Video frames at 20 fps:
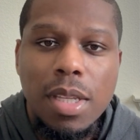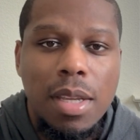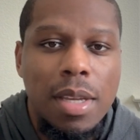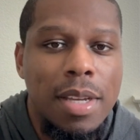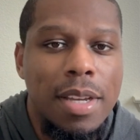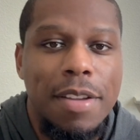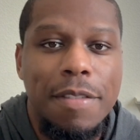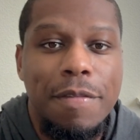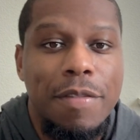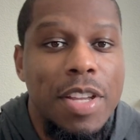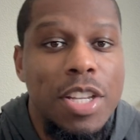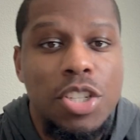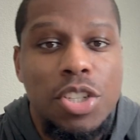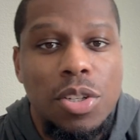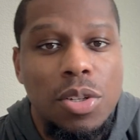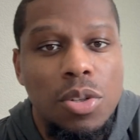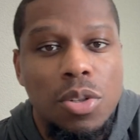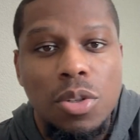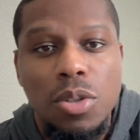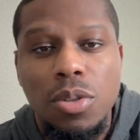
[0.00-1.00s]

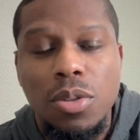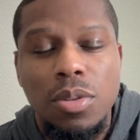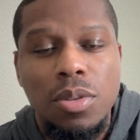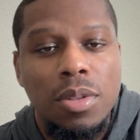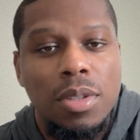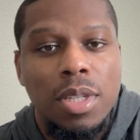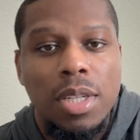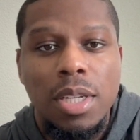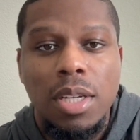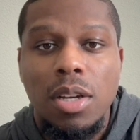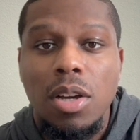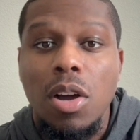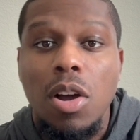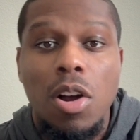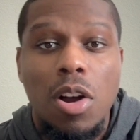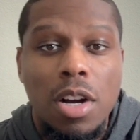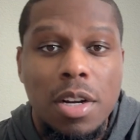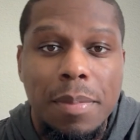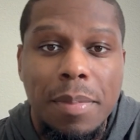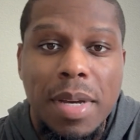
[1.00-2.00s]
conventional
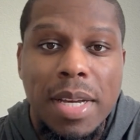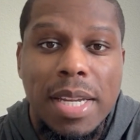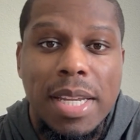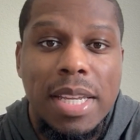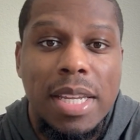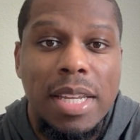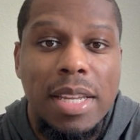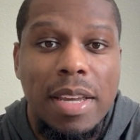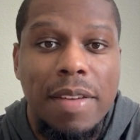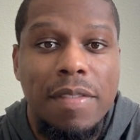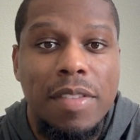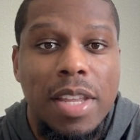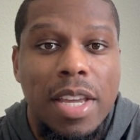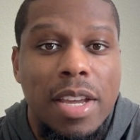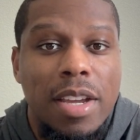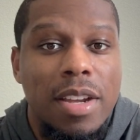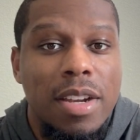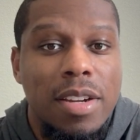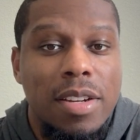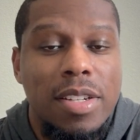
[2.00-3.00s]
hard money, if
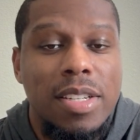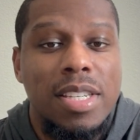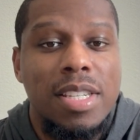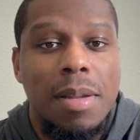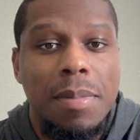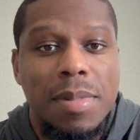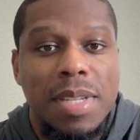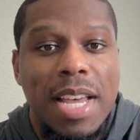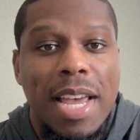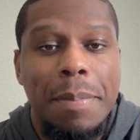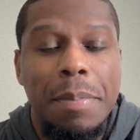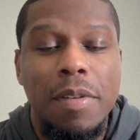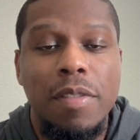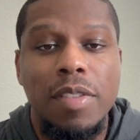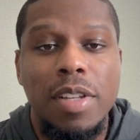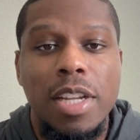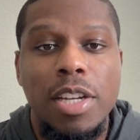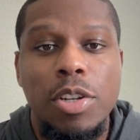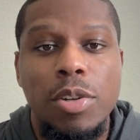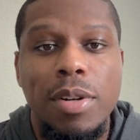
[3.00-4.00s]
there's some type of
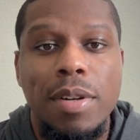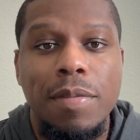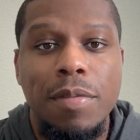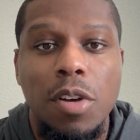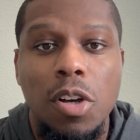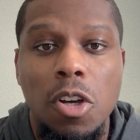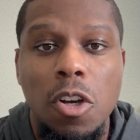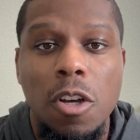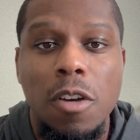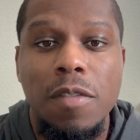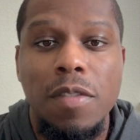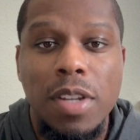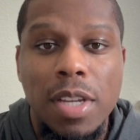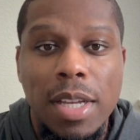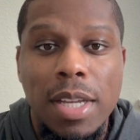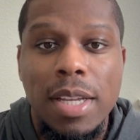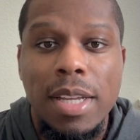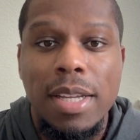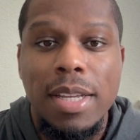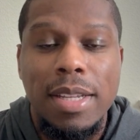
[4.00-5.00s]
lender involved,
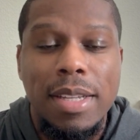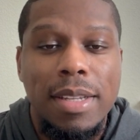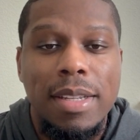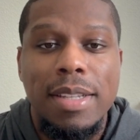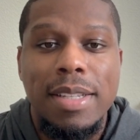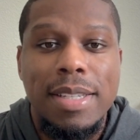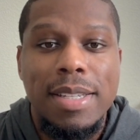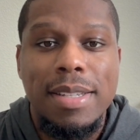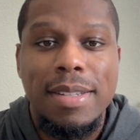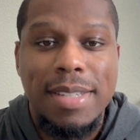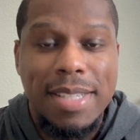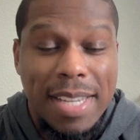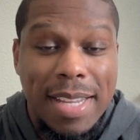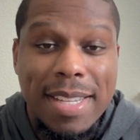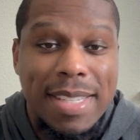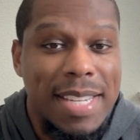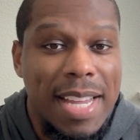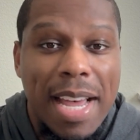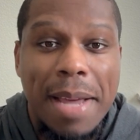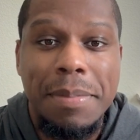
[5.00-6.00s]
10
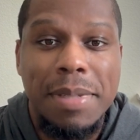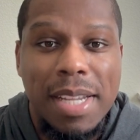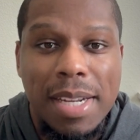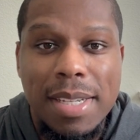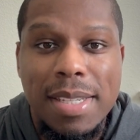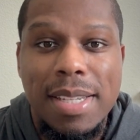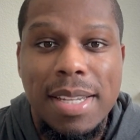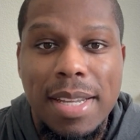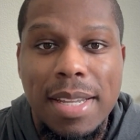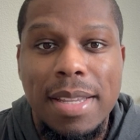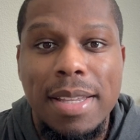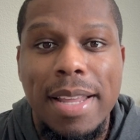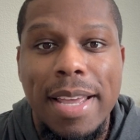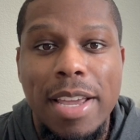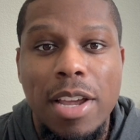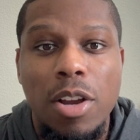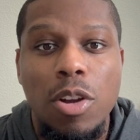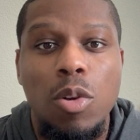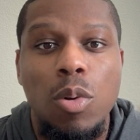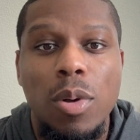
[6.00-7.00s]
times out of 10, they
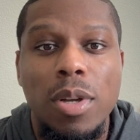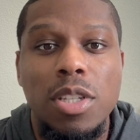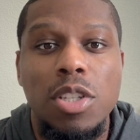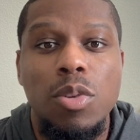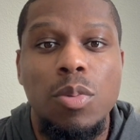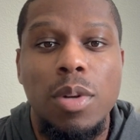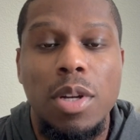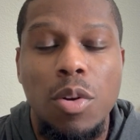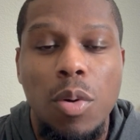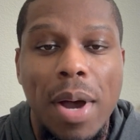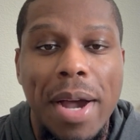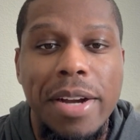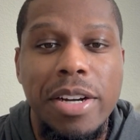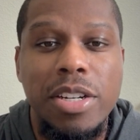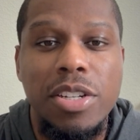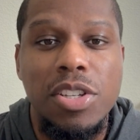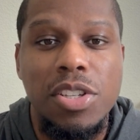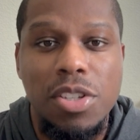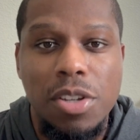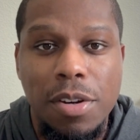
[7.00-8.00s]
are going to require a
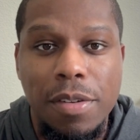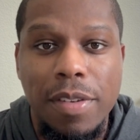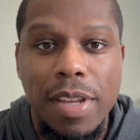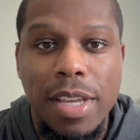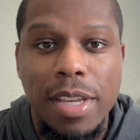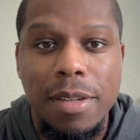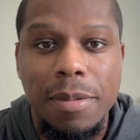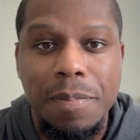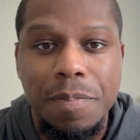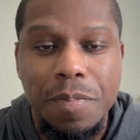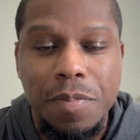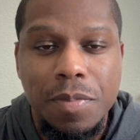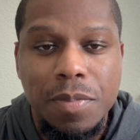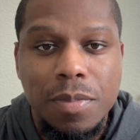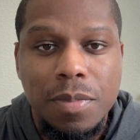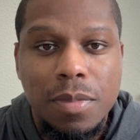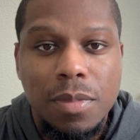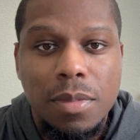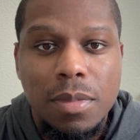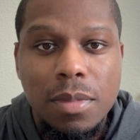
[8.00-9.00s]
survey.
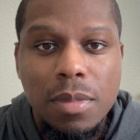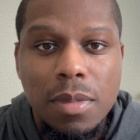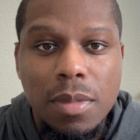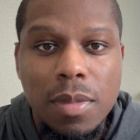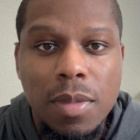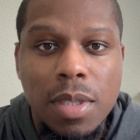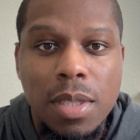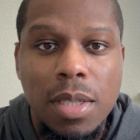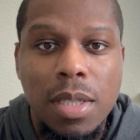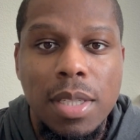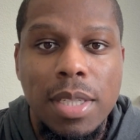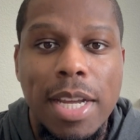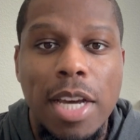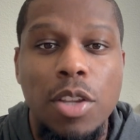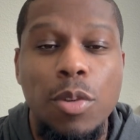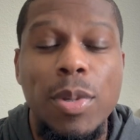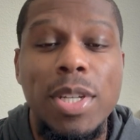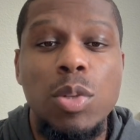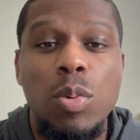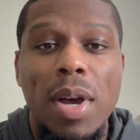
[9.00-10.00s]
Now, the
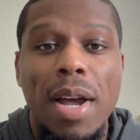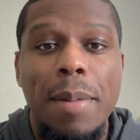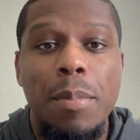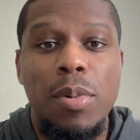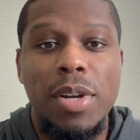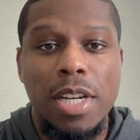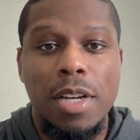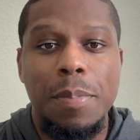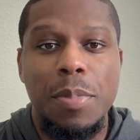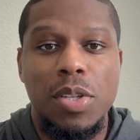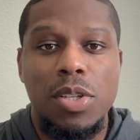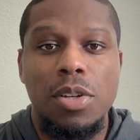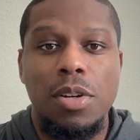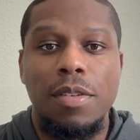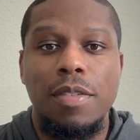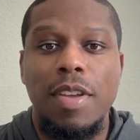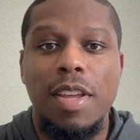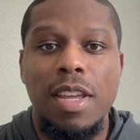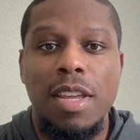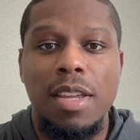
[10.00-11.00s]
reason why I bring up a
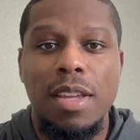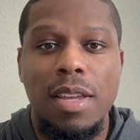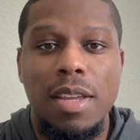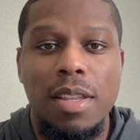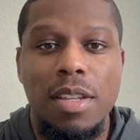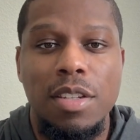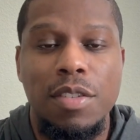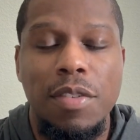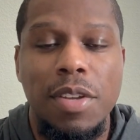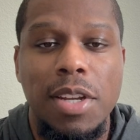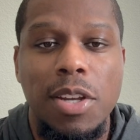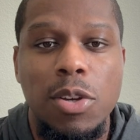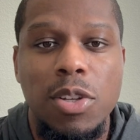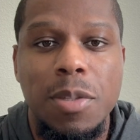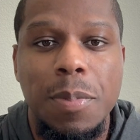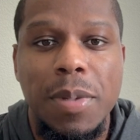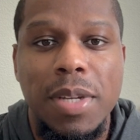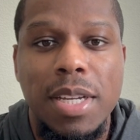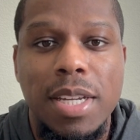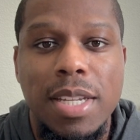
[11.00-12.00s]
survey in this video is
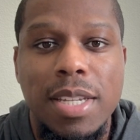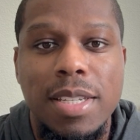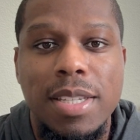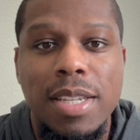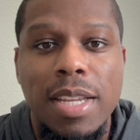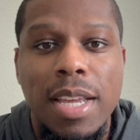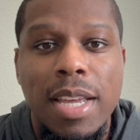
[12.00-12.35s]
because